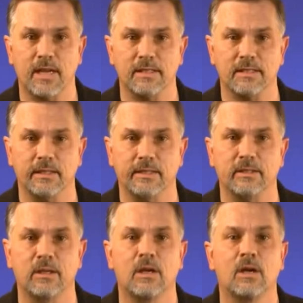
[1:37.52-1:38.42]

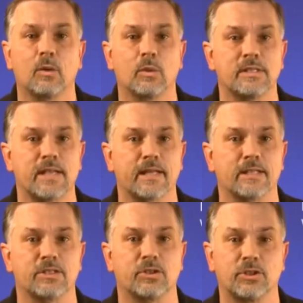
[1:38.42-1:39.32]
isolator withstand
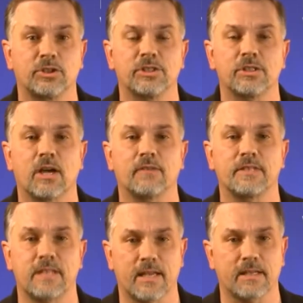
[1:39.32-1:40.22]
surges of
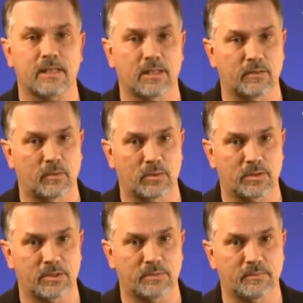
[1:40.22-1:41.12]
10
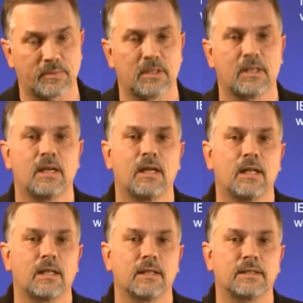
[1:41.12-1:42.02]
kilovolts.
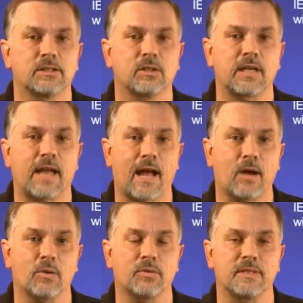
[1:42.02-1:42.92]
Let's look at
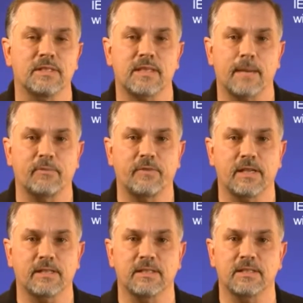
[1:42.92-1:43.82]
how this type of
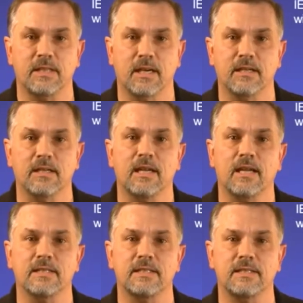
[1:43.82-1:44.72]
test is done
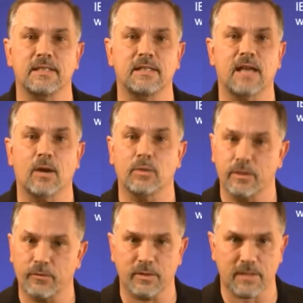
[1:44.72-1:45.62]
and see how
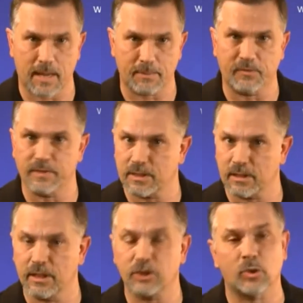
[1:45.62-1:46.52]
different types of
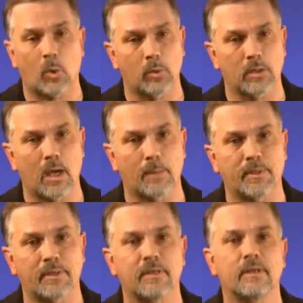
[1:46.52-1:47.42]
insulation hold up.
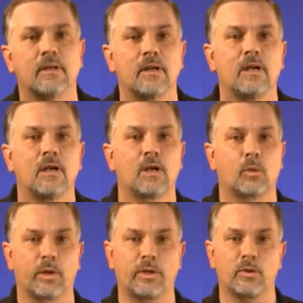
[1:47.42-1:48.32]

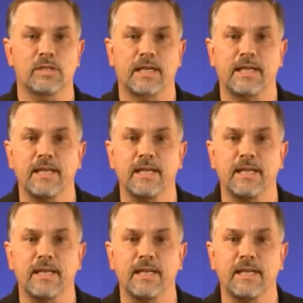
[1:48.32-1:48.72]
We're using an